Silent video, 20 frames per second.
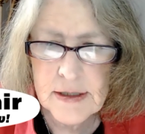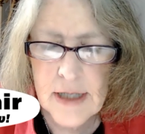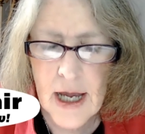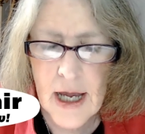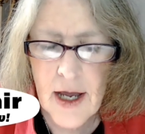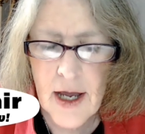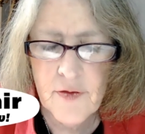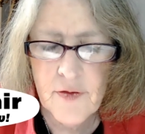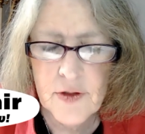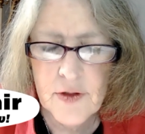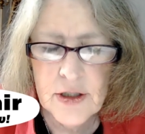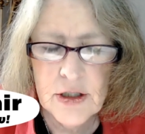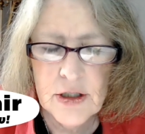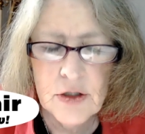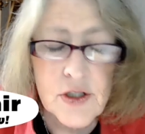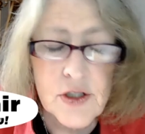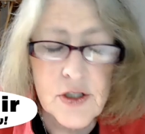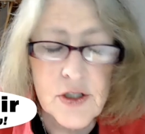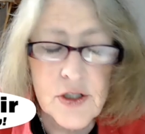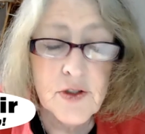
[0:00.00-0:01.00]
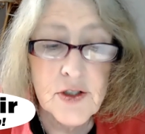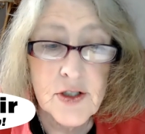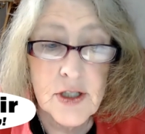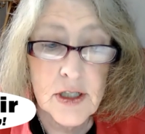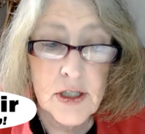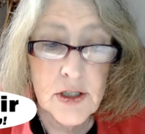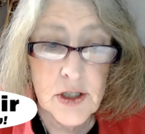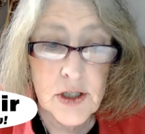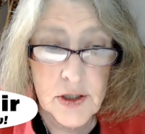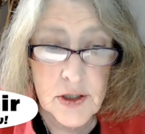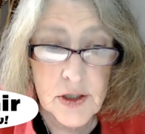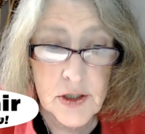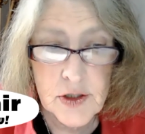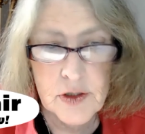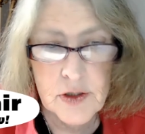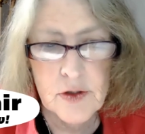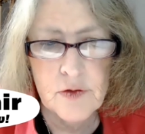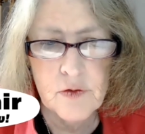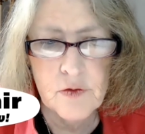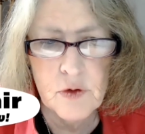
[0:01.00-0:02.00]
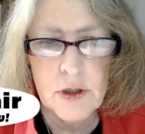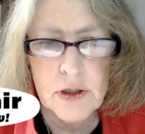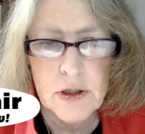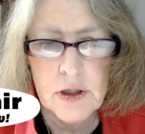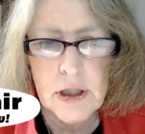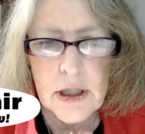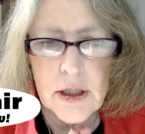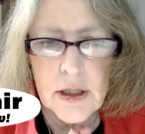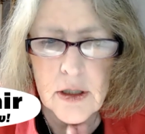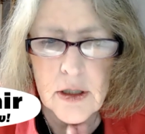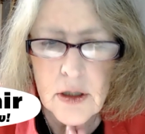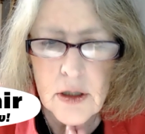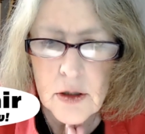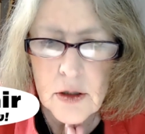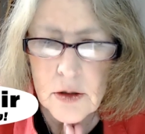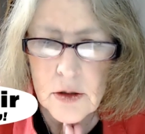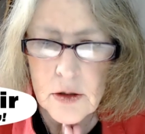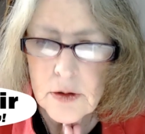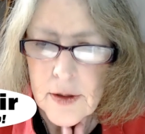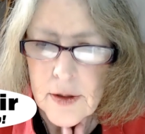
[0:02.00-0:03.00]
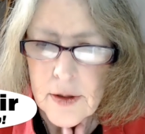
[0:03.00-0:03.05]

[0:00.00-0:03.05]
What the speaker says: have a useful suggestion of where they can go